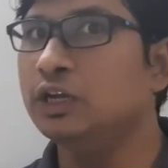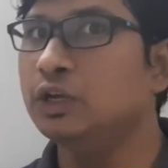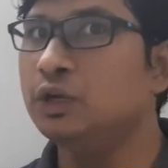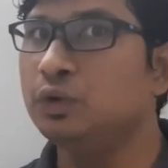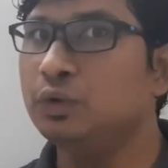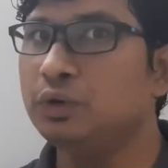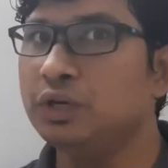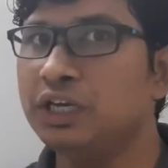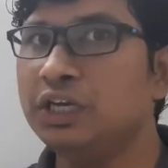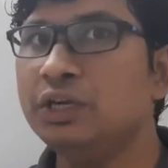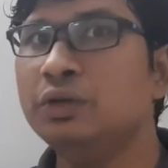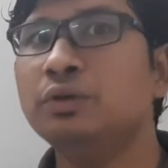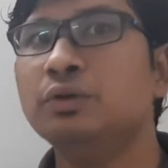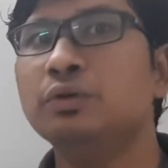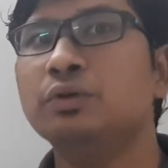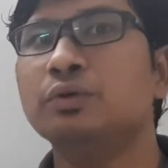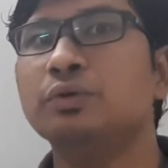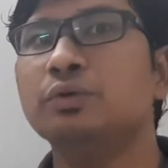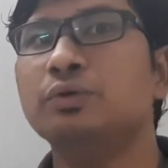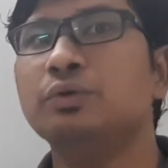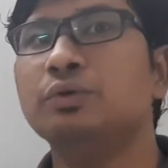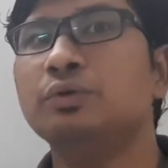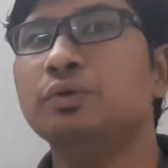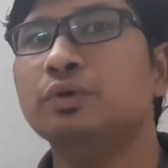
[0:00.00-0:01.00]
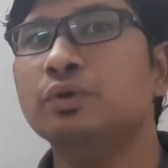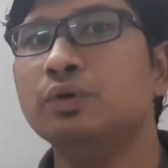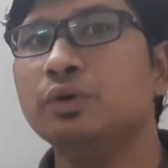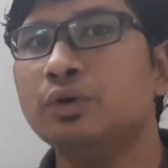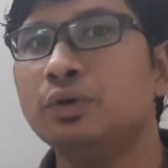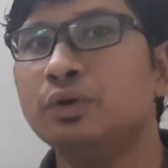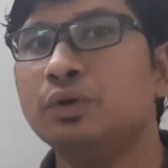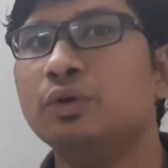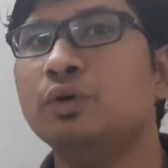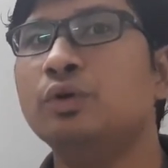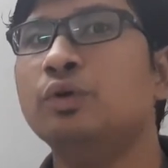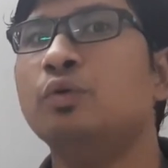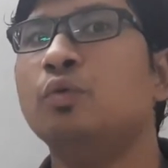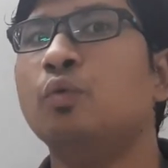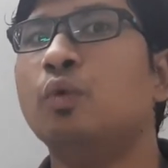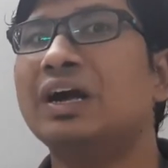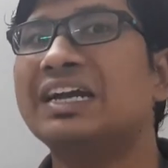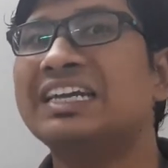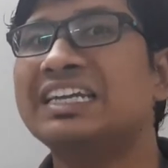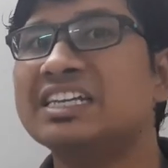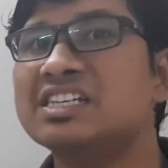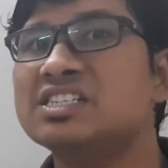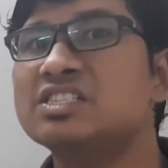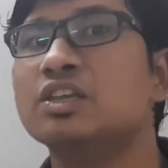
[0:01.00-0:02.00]
you need to know
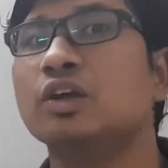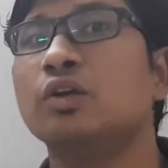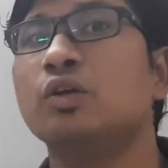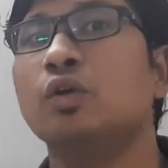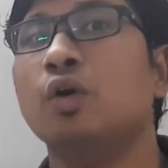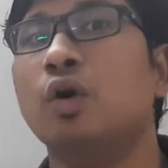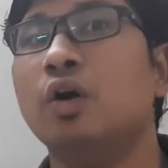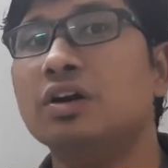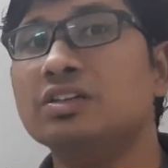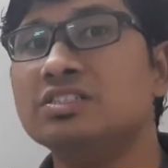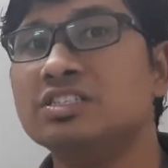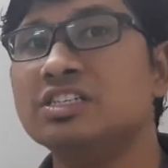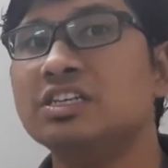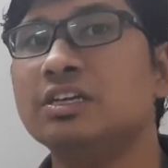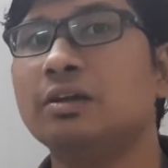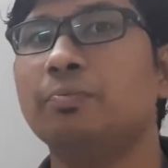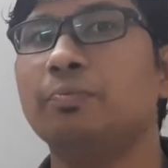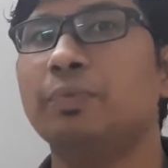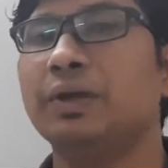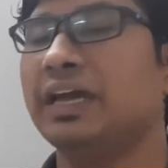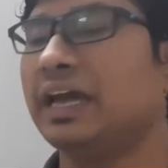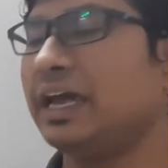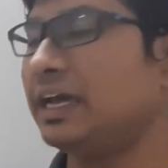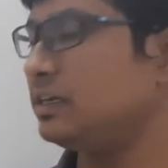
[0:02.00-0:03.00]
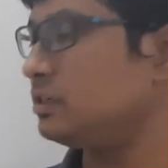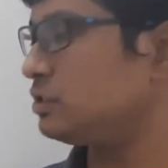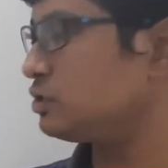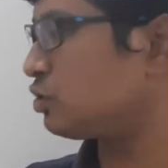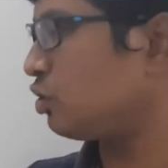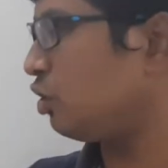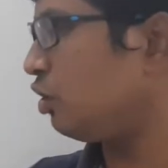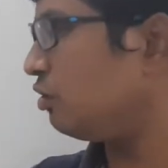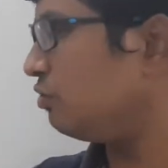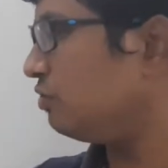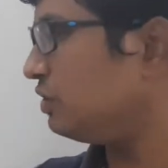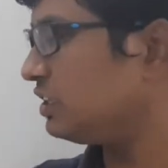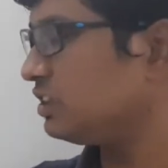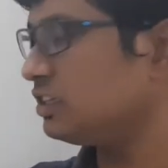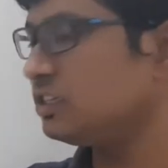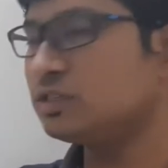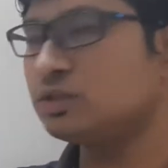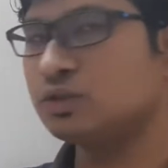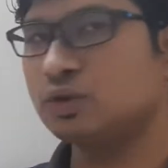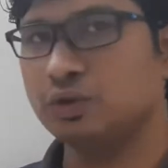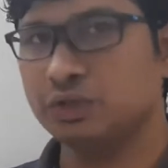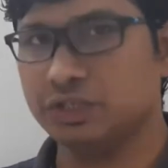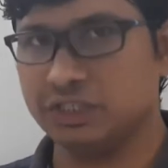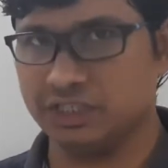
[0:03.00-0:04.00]
what is the logic behind solving this
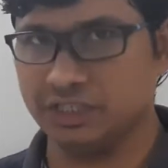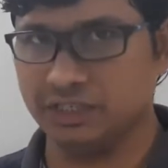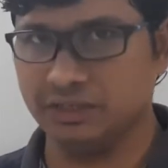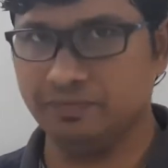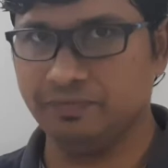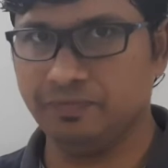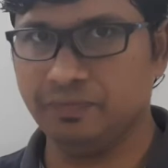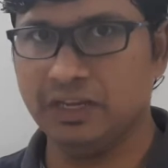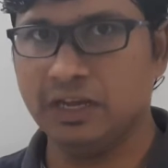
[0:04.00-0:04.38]
question